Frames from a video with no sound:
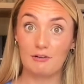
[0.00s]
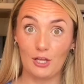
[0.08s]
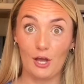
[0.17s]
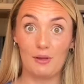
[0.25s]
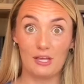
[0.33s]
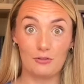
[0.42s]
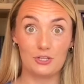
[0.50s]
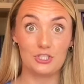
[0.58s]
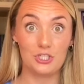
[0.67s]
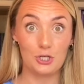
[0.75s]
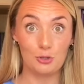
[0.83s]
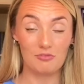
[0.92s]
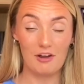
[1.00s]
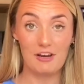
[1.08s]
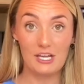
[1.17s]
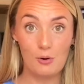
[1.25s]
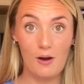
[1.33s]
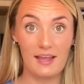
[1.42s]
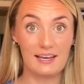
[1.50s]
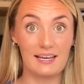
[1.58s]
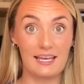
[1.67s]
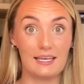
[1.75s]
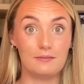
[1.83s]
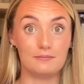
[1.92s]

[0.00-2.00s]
going on the tube very quietly.